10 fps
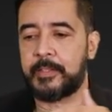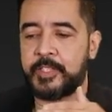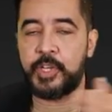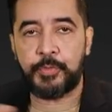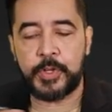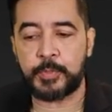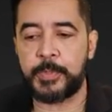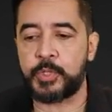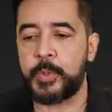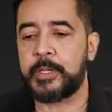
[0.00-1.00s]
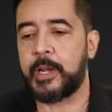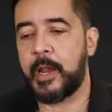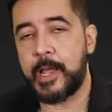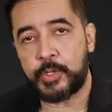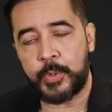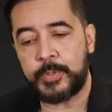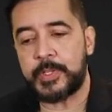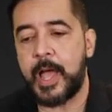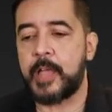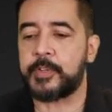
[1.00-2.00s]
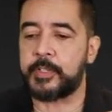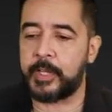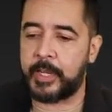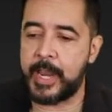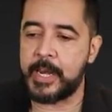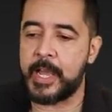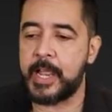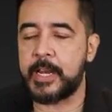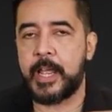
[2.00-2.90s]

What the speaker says: difference between the lateral incisor, the canine,